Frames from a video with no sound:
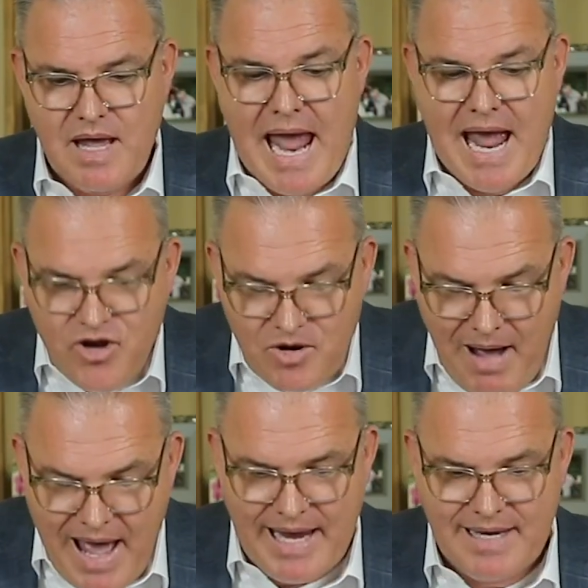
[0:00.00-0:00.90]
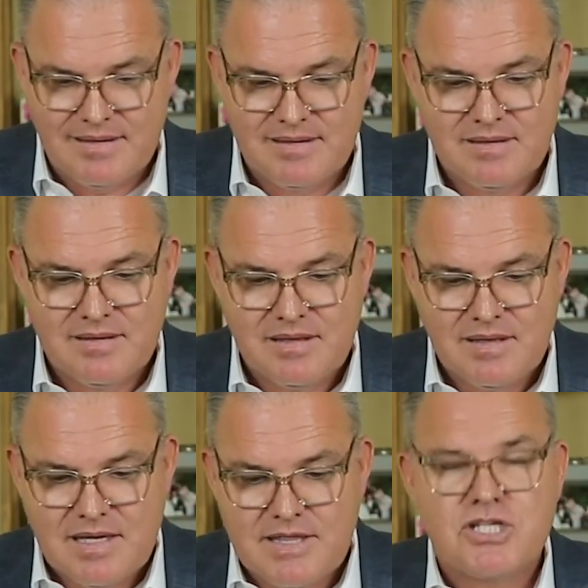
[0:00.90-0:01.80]
and your might,
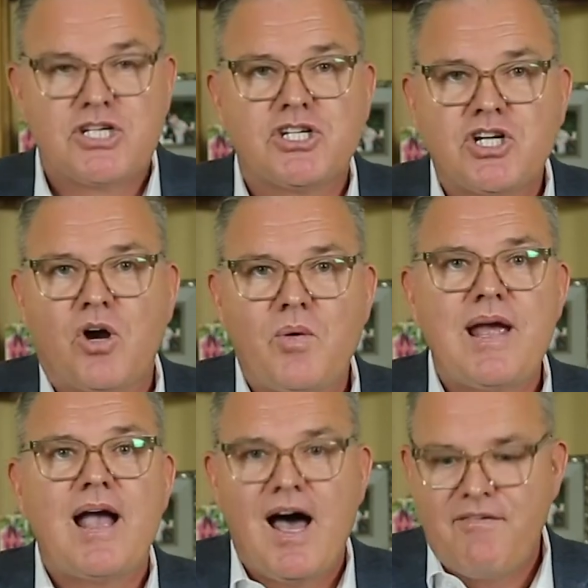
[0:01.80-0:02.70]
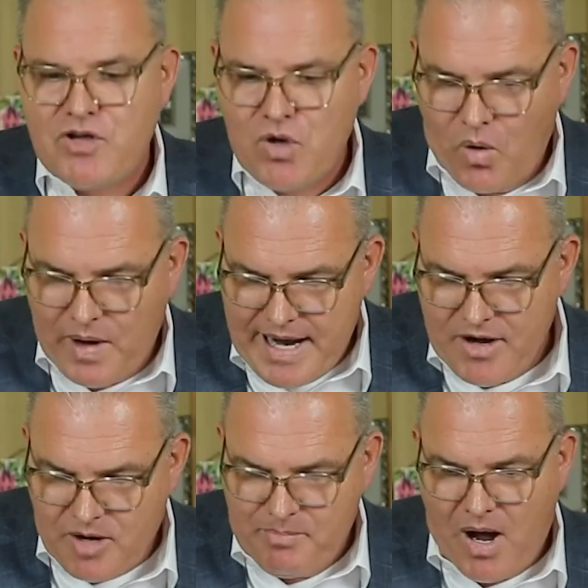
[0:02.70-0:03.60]
the stirring of your
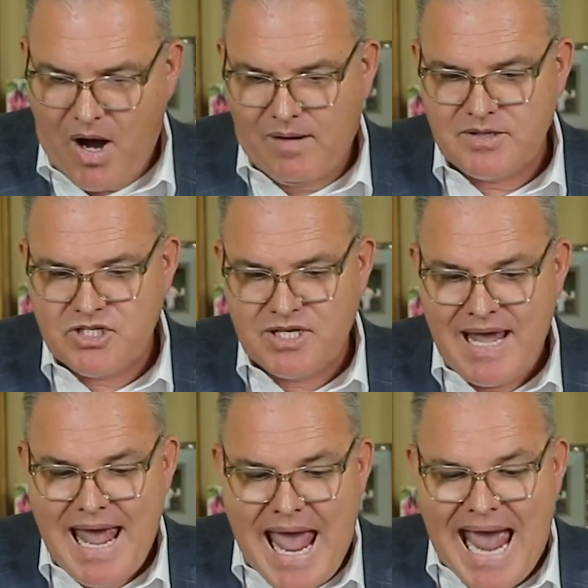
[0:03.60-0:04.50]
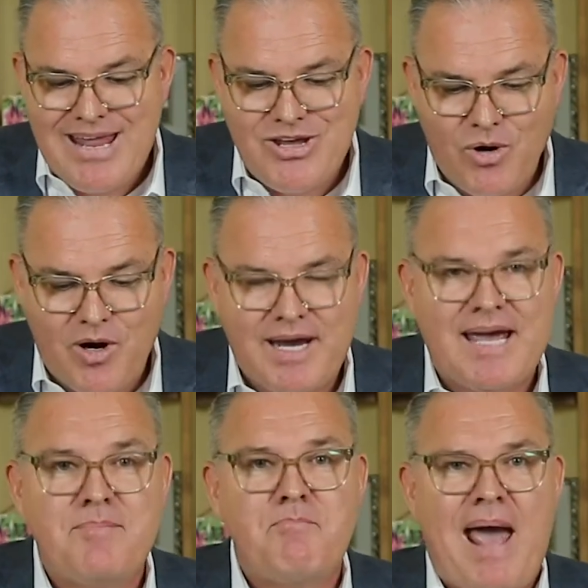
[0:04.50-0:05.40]
inner parts and your
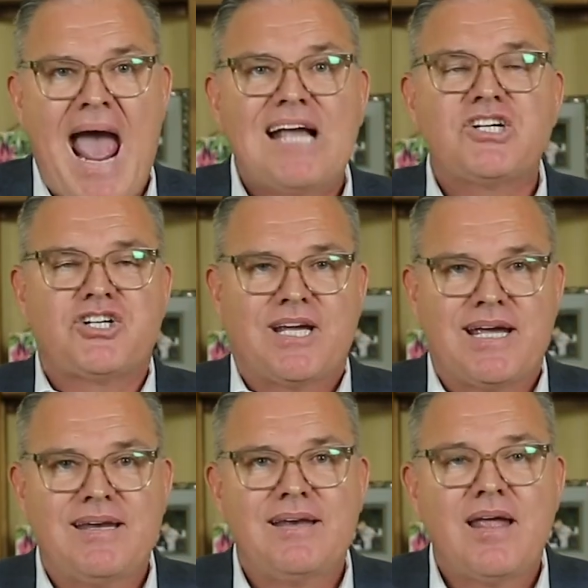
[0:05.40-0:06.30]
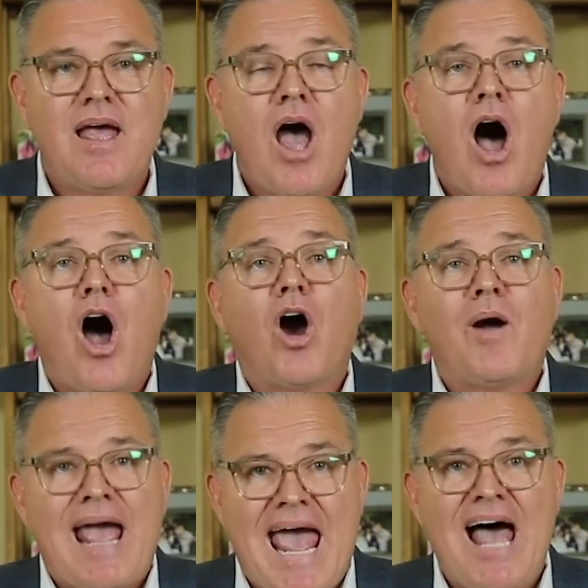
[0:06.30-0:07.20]
compassion
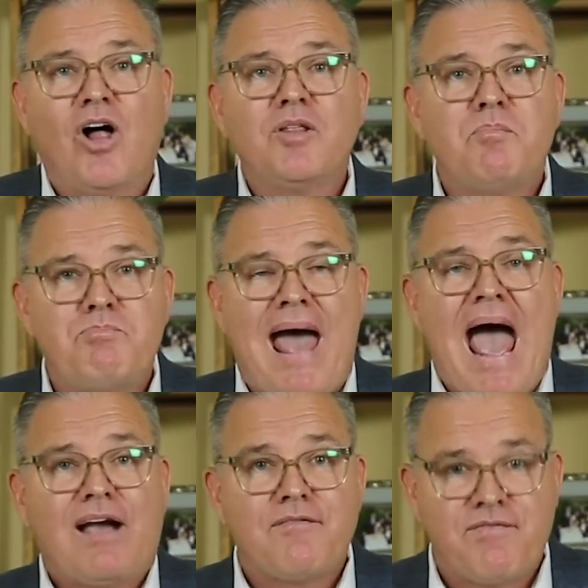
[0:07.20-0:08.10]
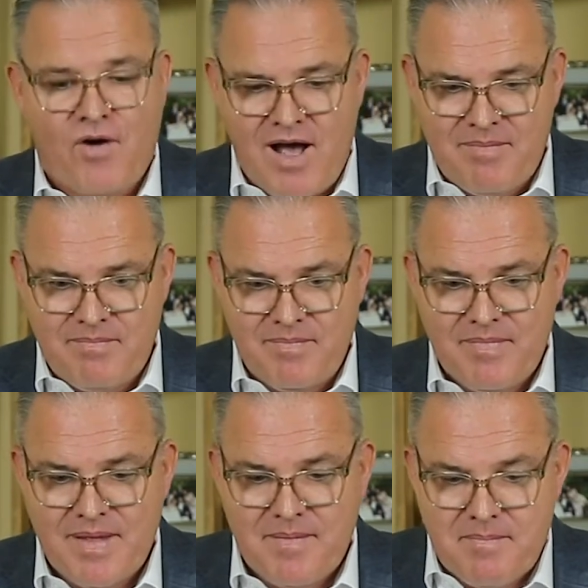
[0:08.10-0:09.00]
are held back from
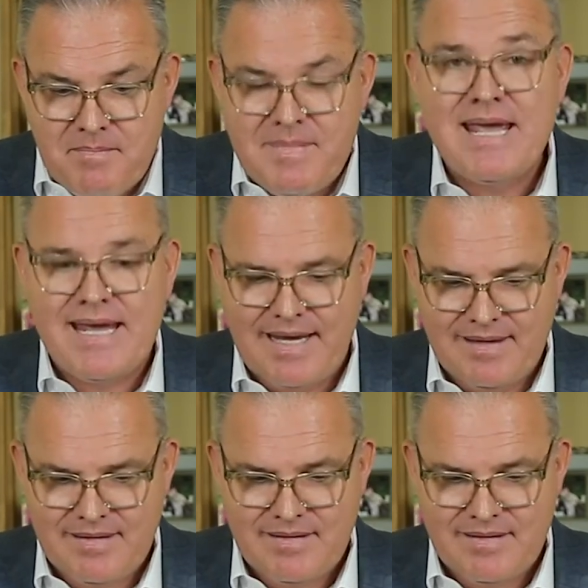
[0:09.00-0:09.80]
me?